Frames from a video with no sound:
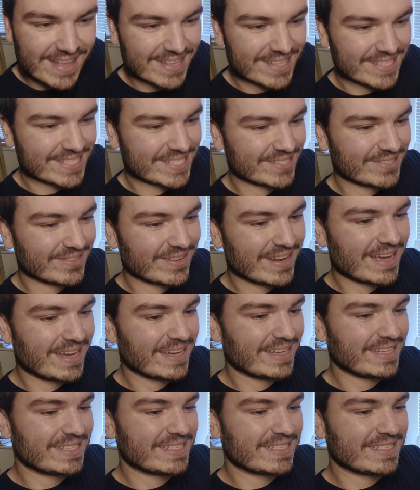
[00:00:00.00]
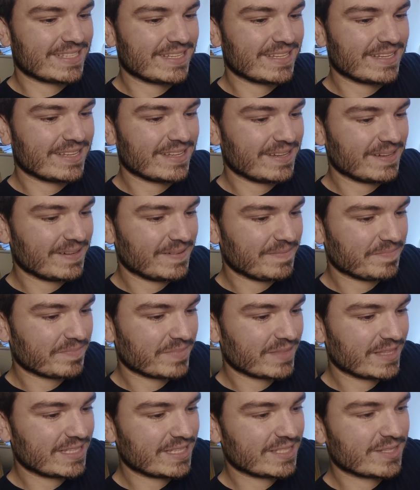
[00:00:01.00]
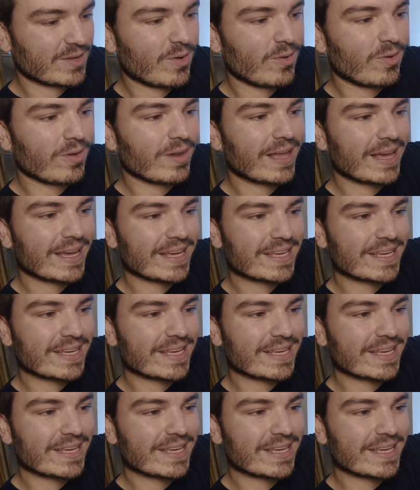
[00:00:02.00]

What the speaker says: So nice. This is a whole